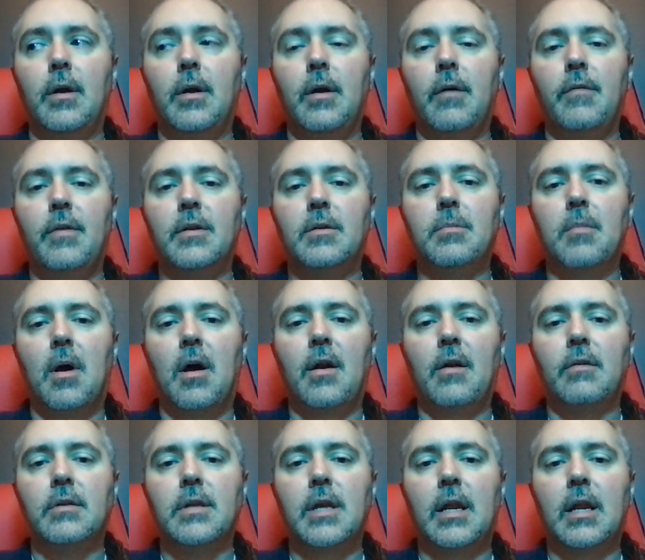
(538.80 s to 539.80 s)
this
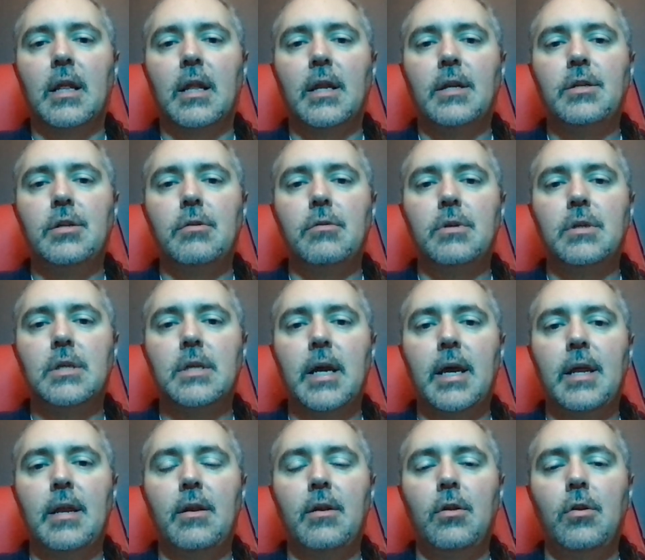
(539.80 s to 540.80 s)
model, is that it lets you
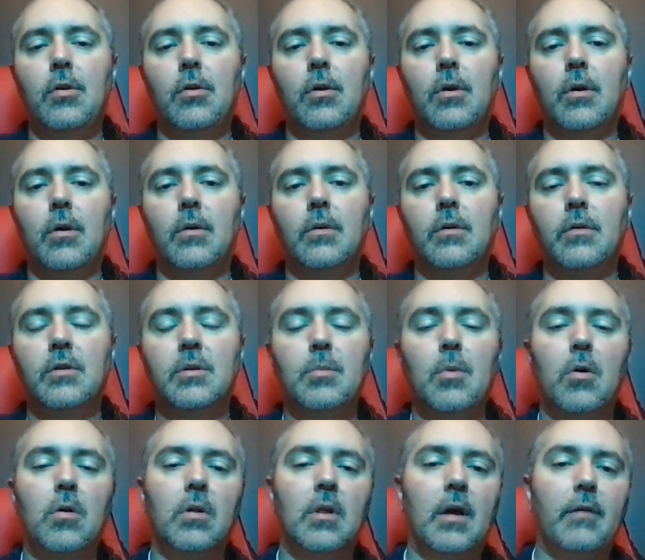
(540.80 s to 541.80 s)
set your
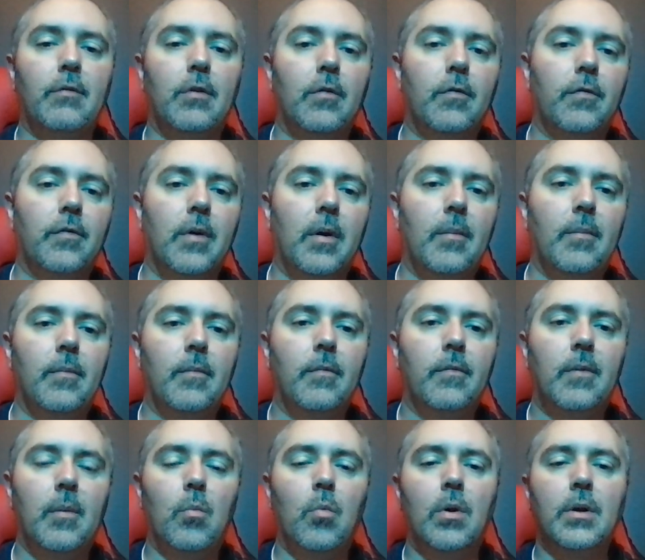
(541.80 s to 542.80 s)
smoke level from
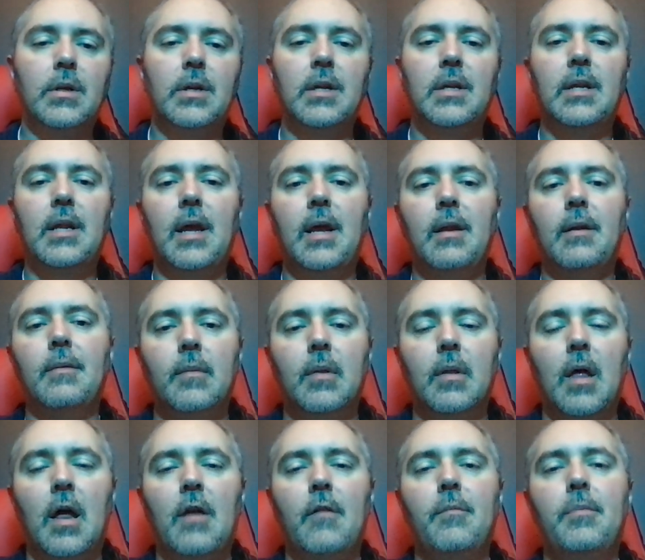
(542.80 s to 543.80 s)
1 to 10. A
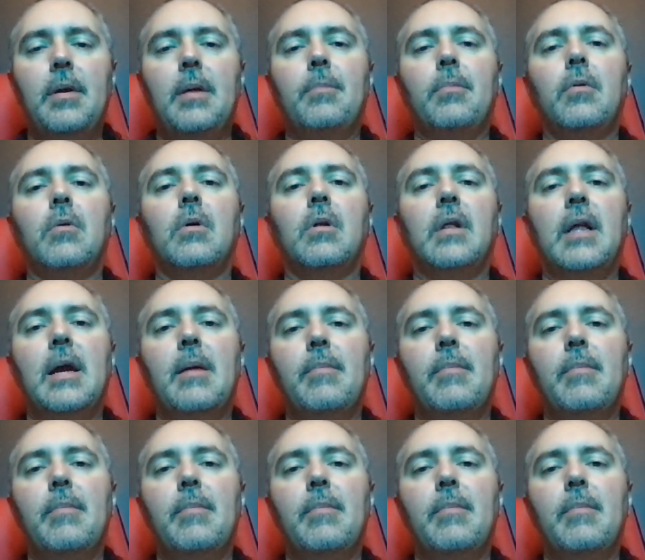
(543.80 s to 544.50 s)
lot of people claim